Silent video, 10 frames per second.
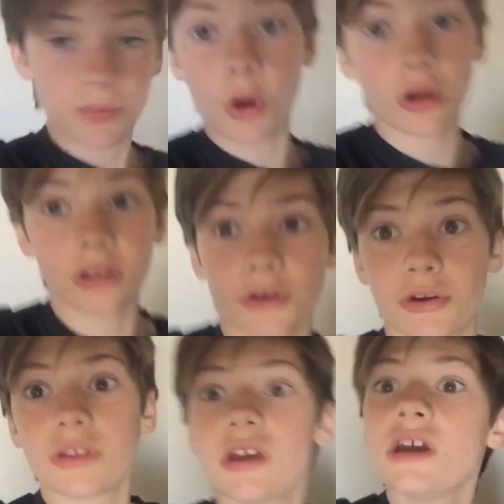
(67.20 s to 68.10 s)
spoiler
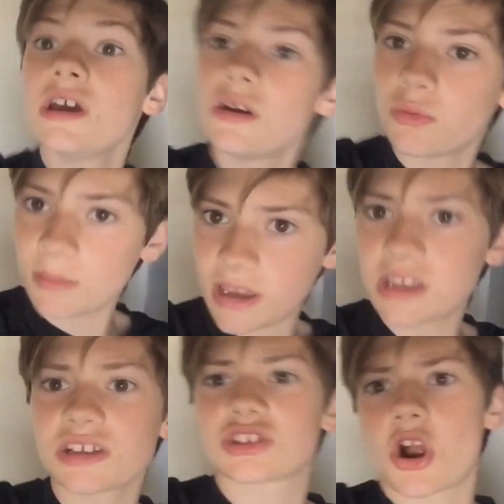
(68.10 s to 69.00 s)
alert. We're
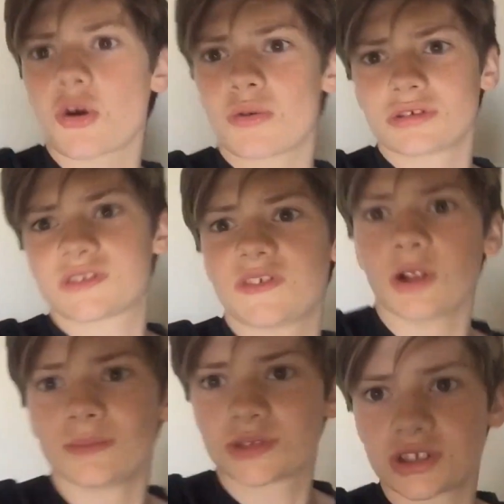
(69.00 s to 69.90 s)
making a Star Wars
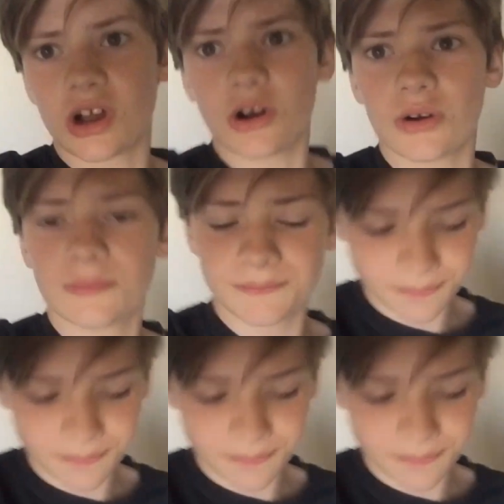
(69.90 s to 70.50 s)
film, so